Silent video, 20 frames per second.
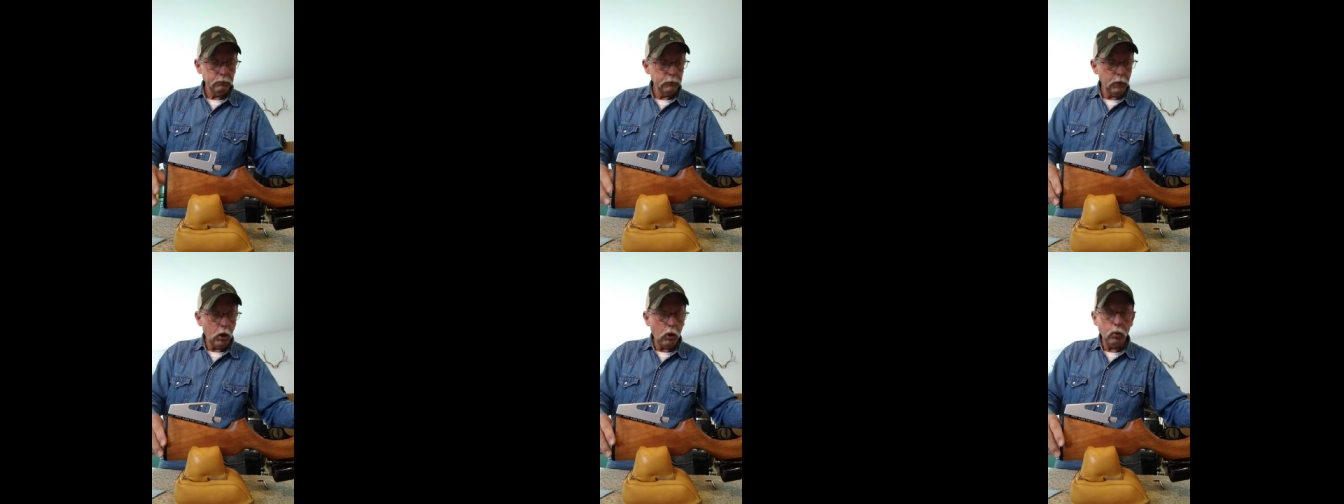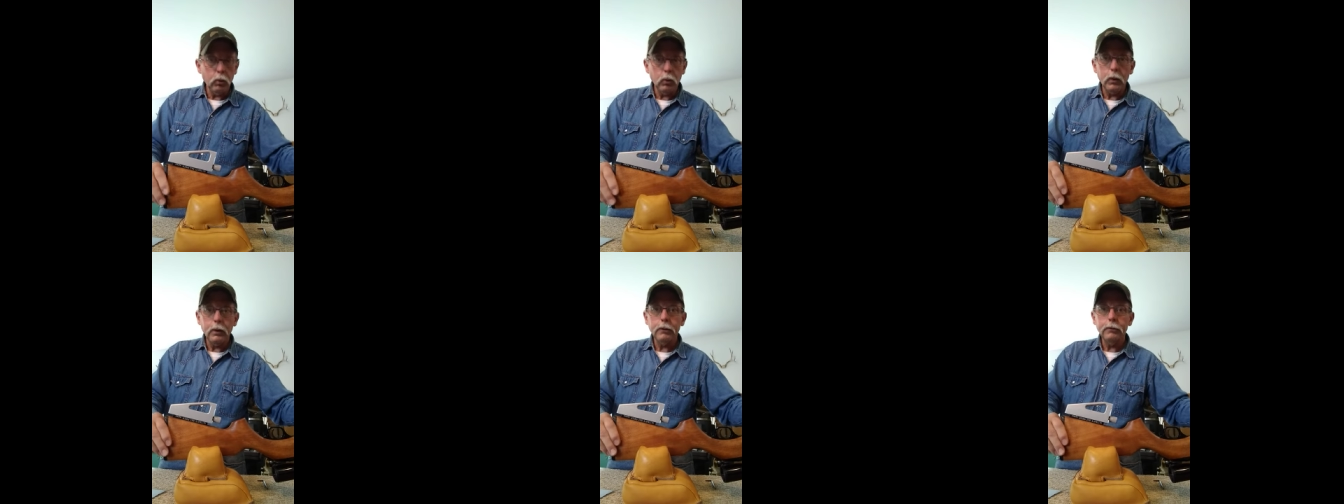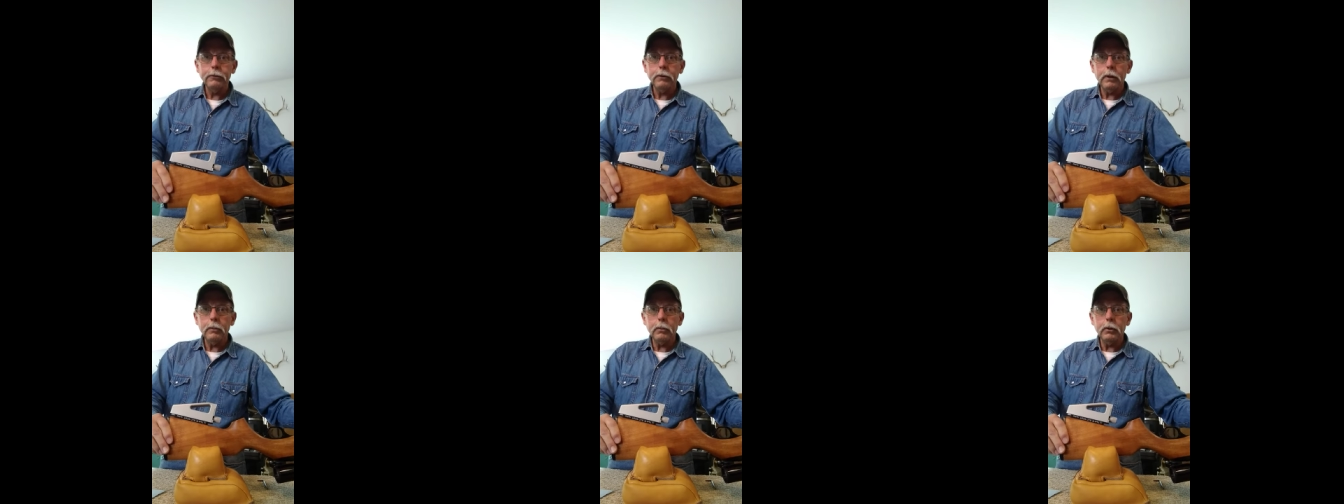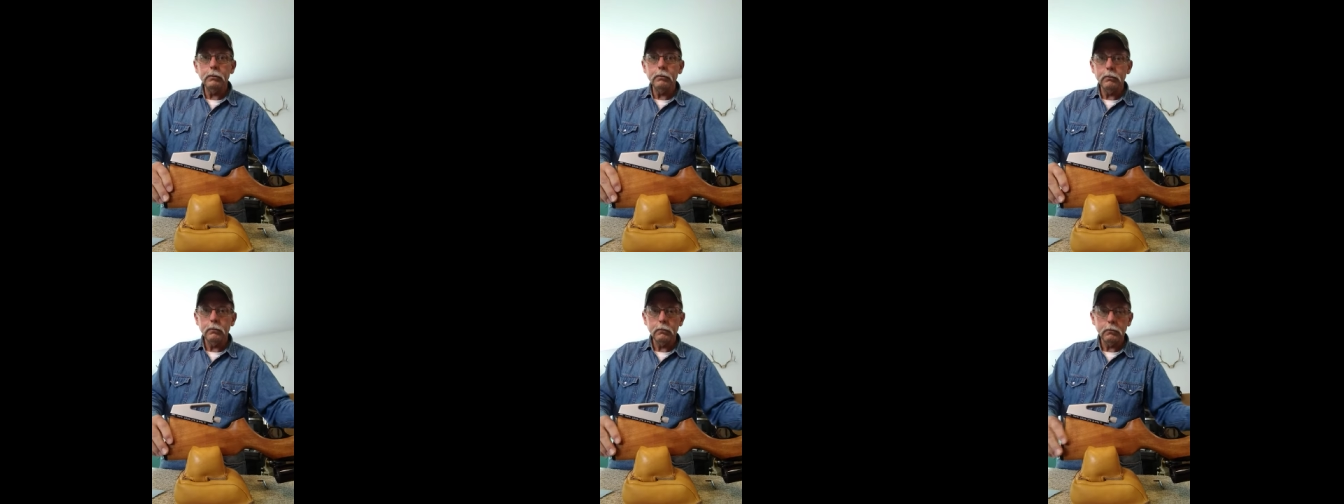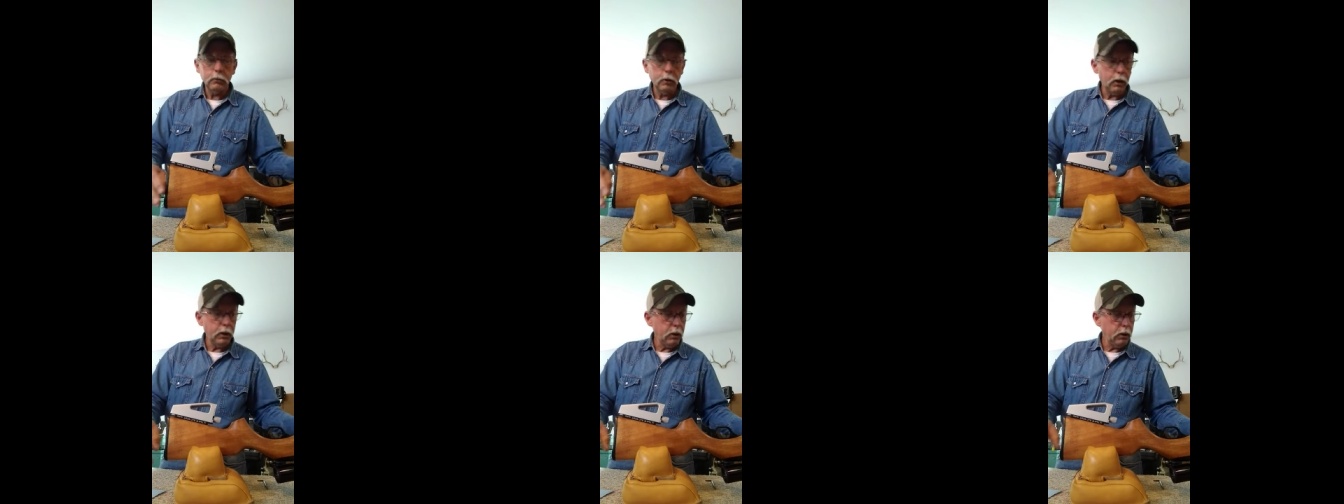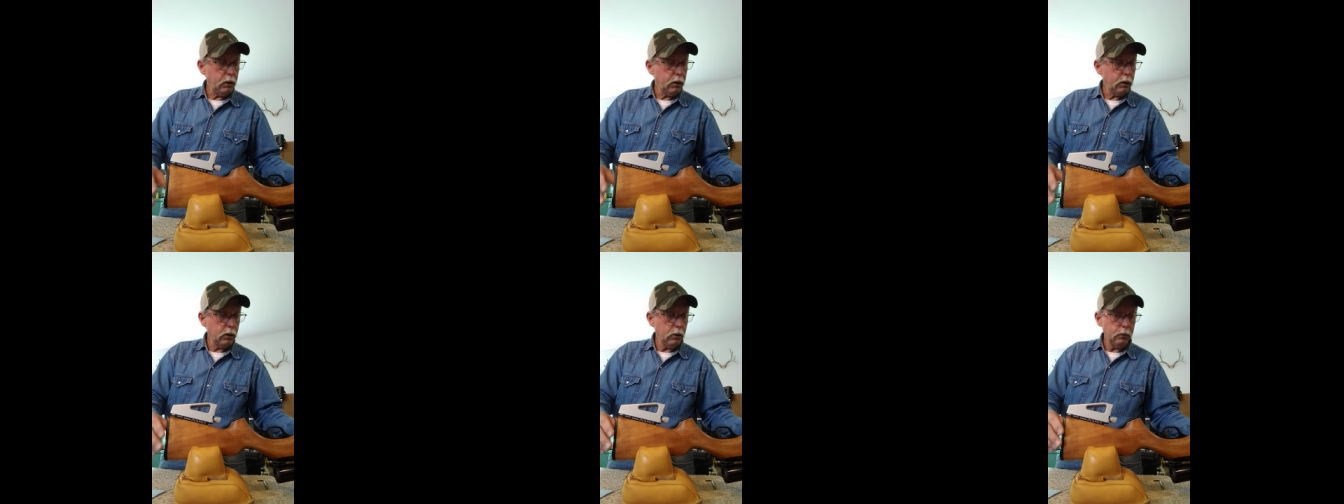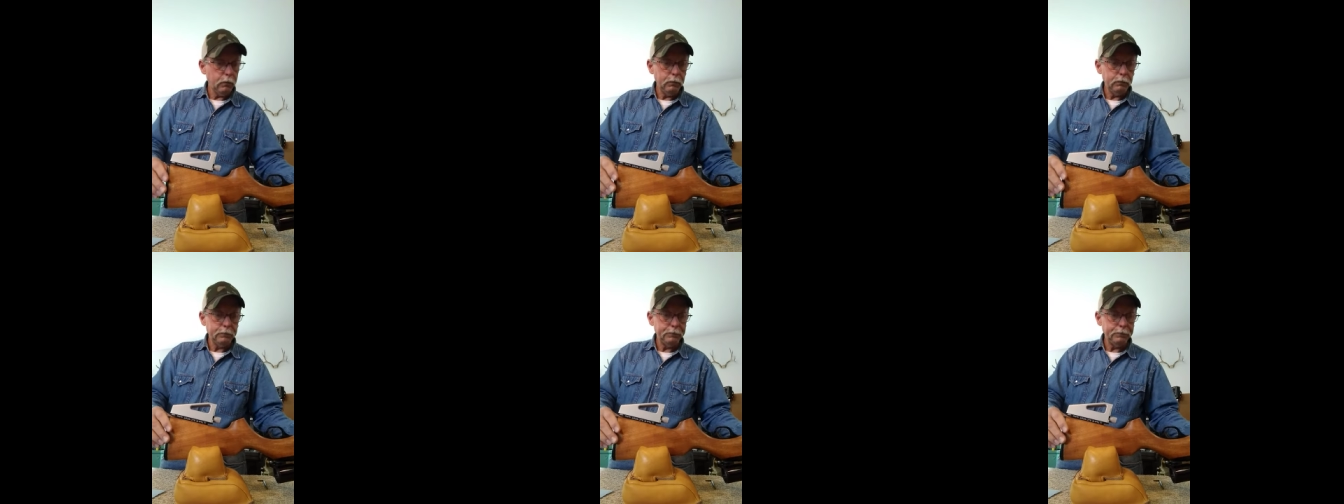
All reassembled, ready to go.